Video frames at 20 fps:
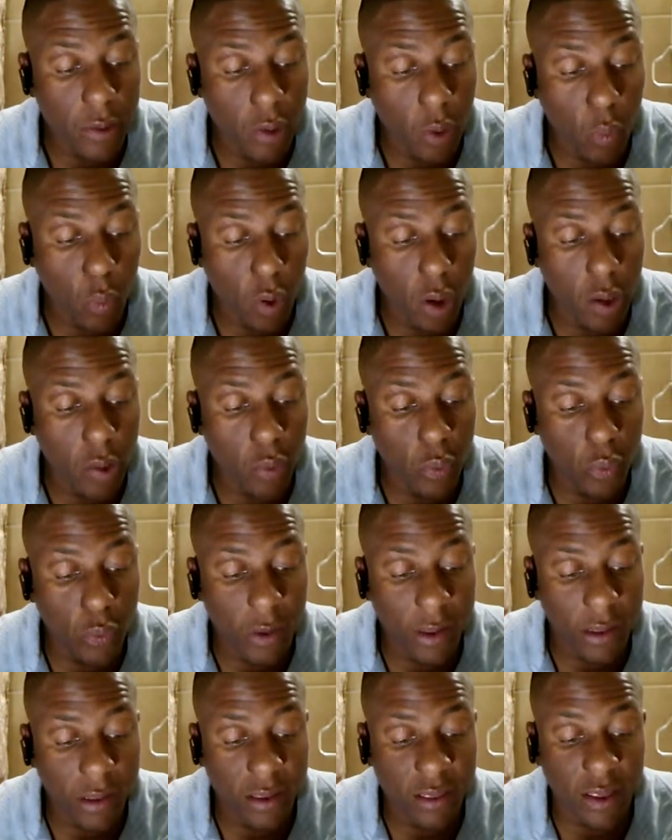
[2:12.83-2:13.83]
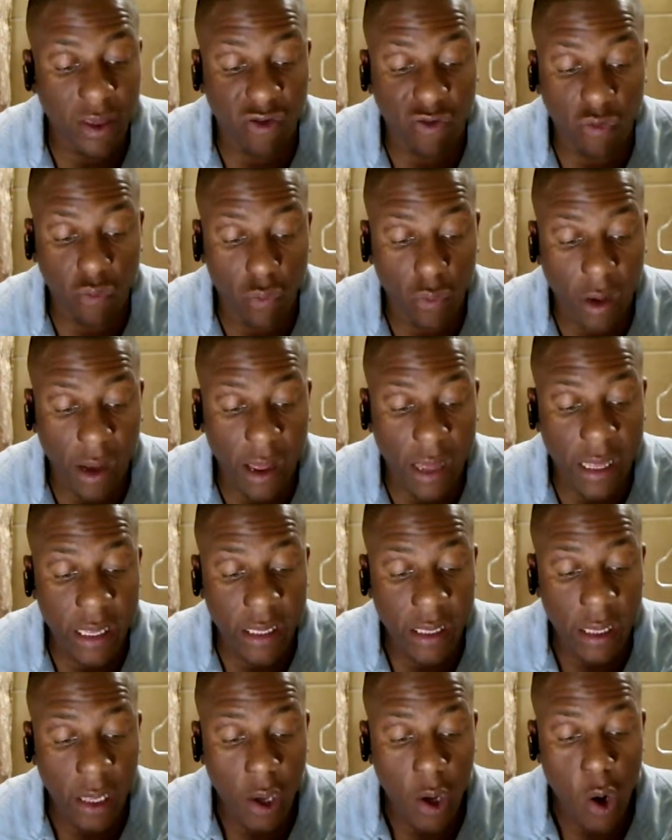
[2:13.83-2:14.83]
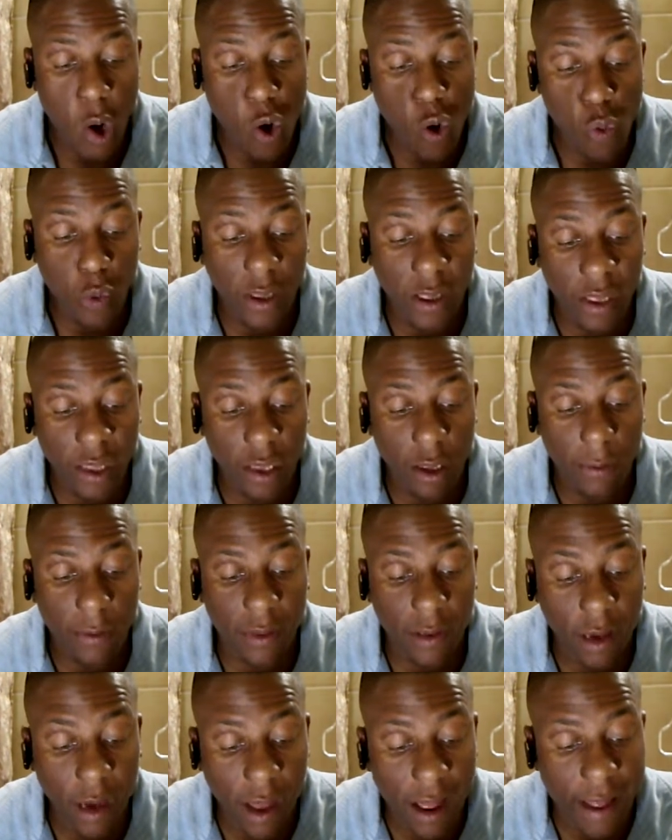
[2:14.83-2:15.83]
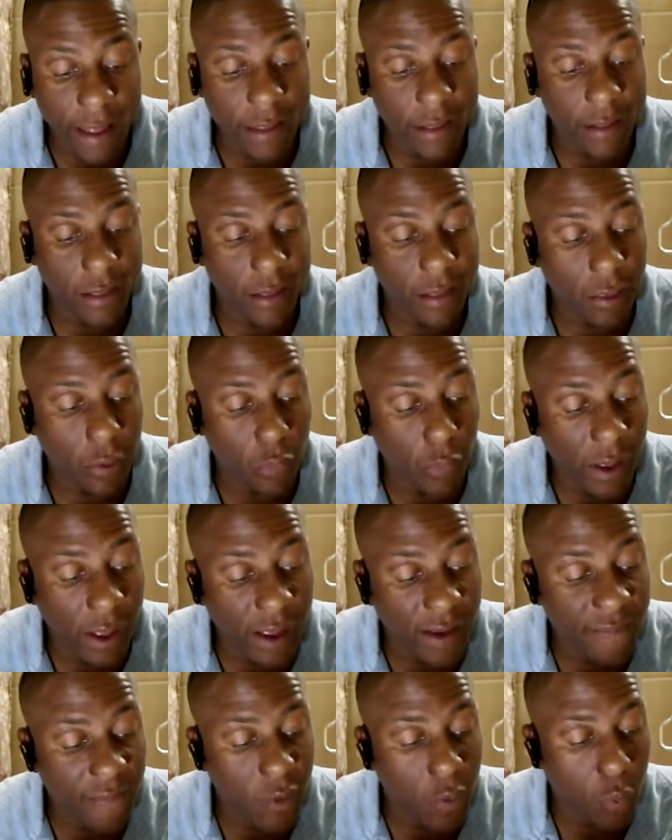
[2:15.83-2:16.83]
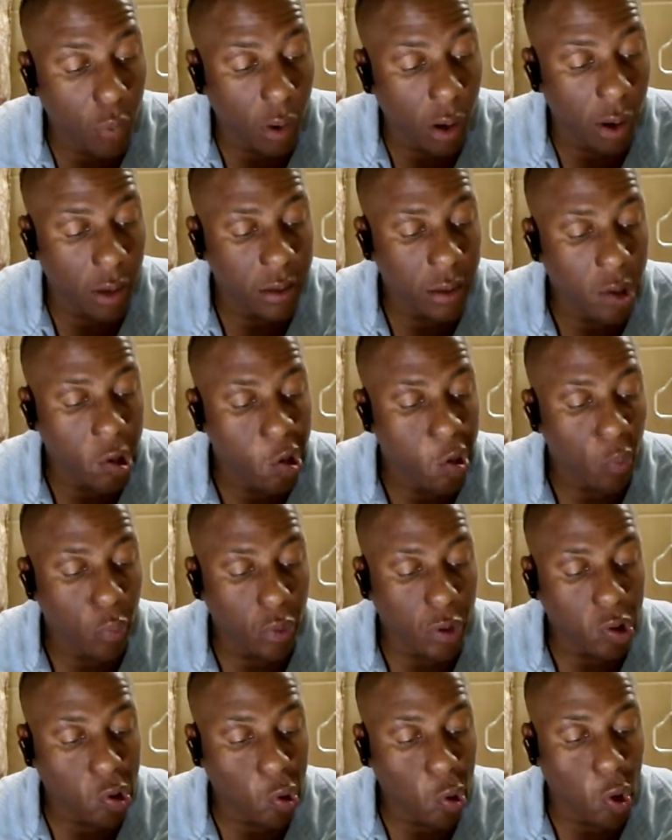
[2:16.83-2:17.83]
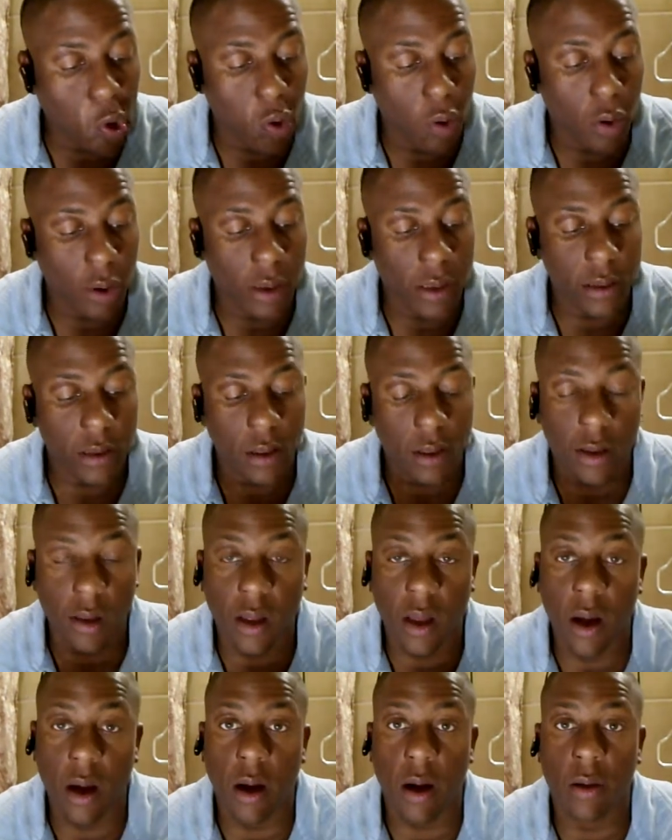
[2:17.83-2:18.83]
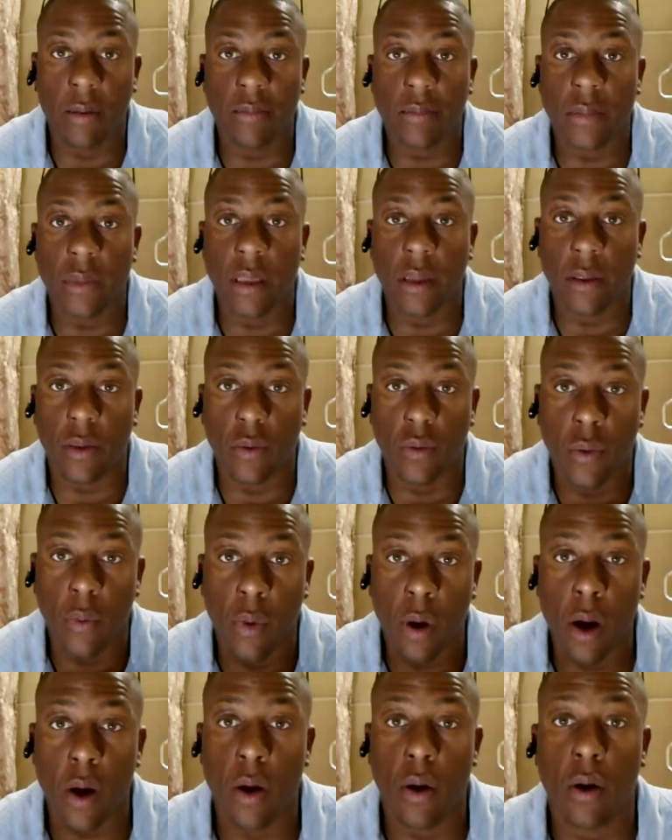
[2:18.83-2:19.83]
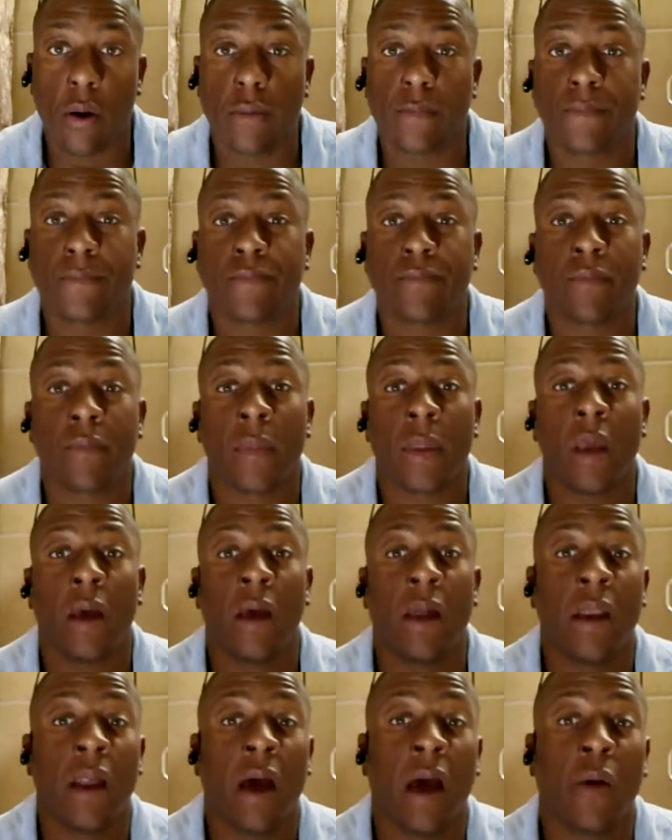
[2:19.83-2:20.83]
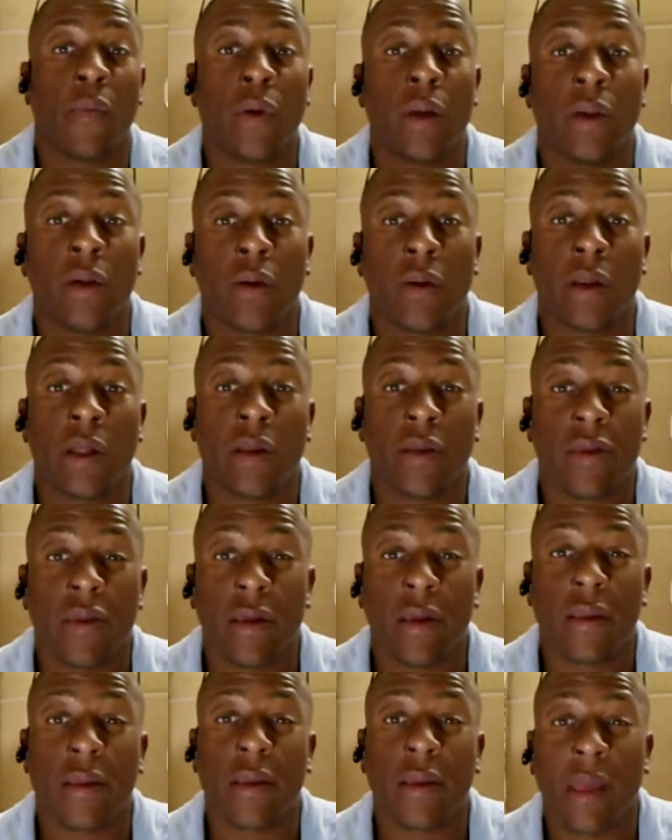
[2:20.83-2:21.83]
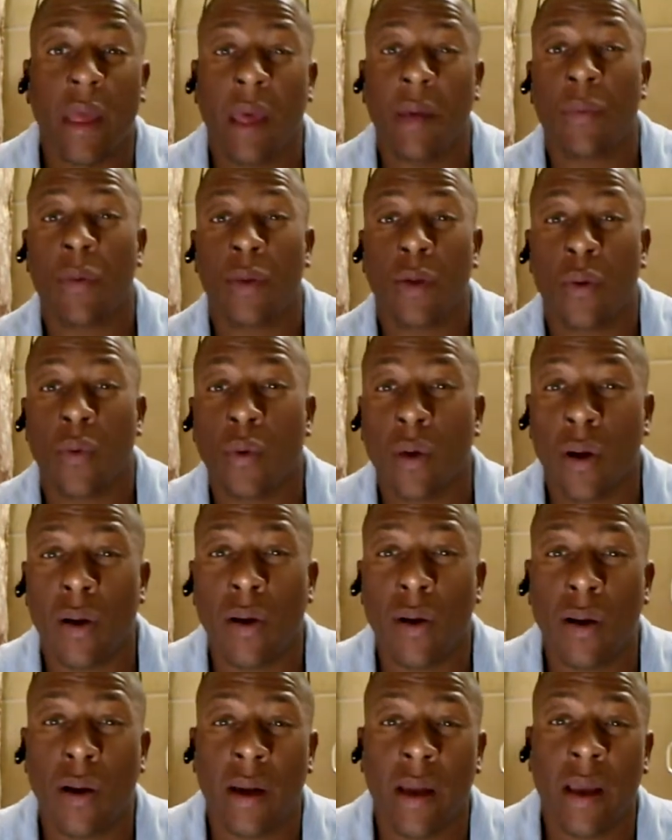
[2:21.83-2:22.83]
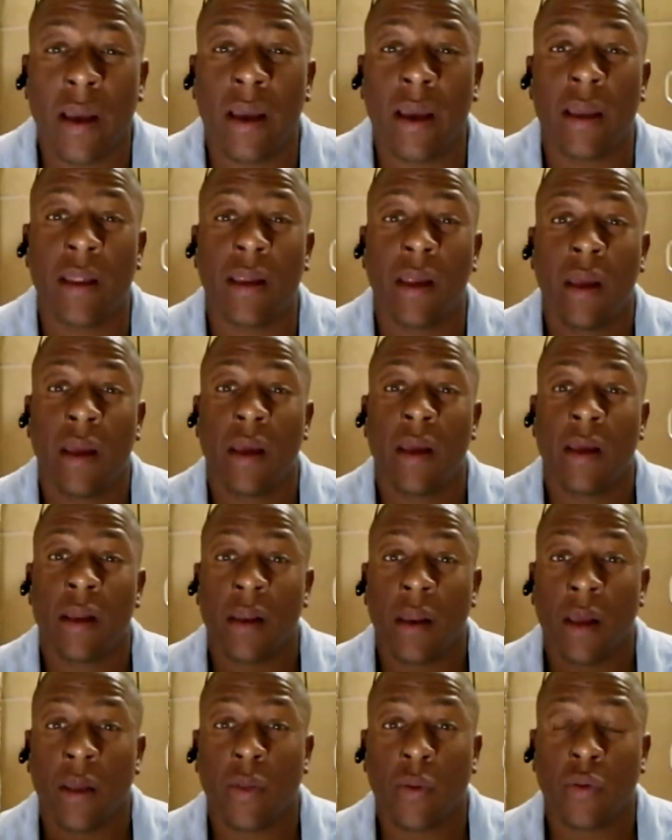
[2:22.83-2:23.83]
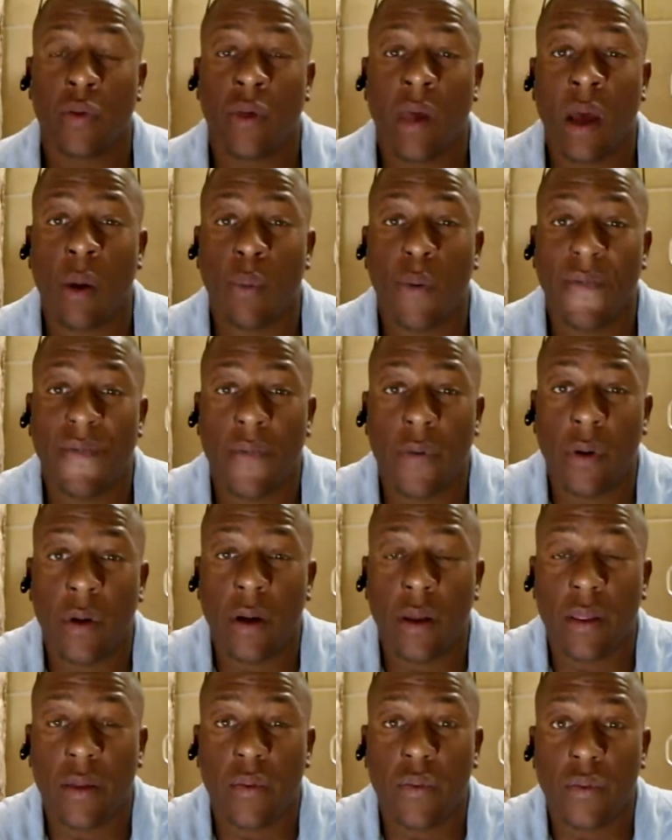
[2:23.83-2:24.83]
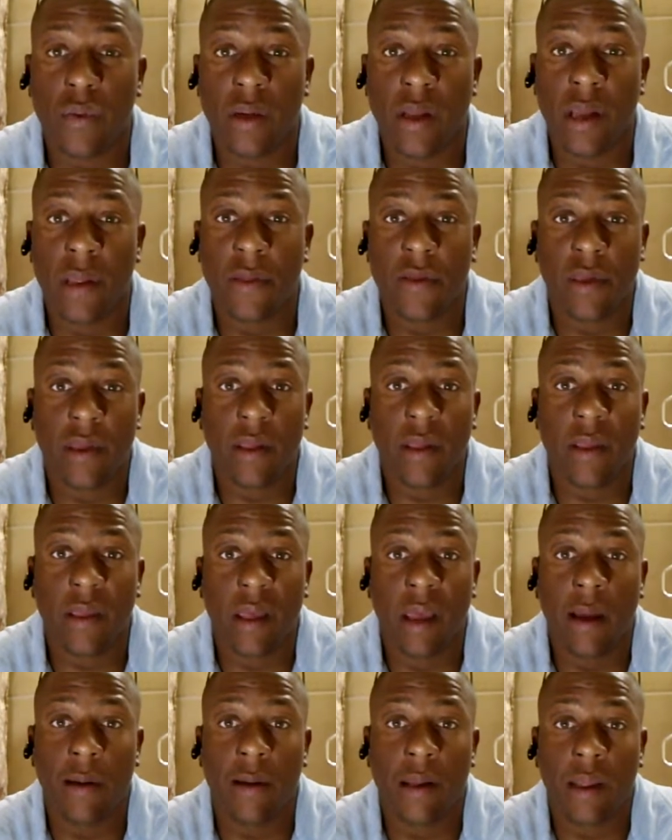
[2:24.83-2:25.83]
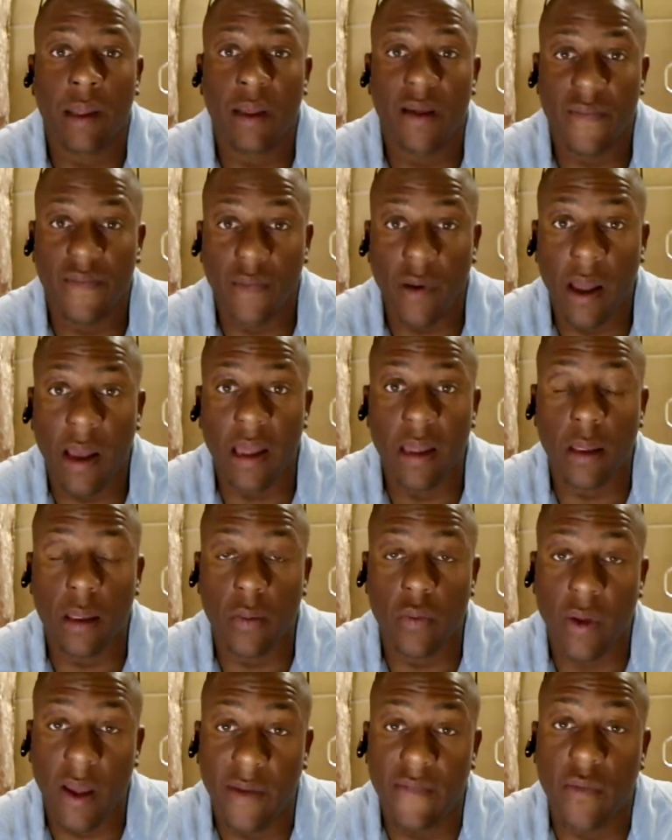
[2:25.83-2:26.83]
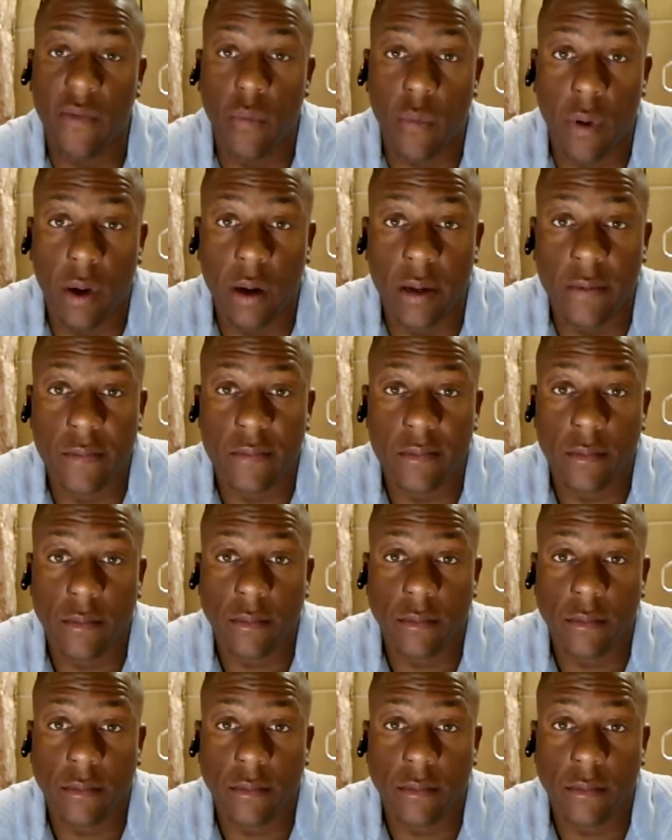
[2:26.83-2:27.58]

The one who is the true light, who gives light to everyone, was going to come into the world. Now we know that Jesus came into the world and that's what John referring to, that Jesus came to give light to everyone.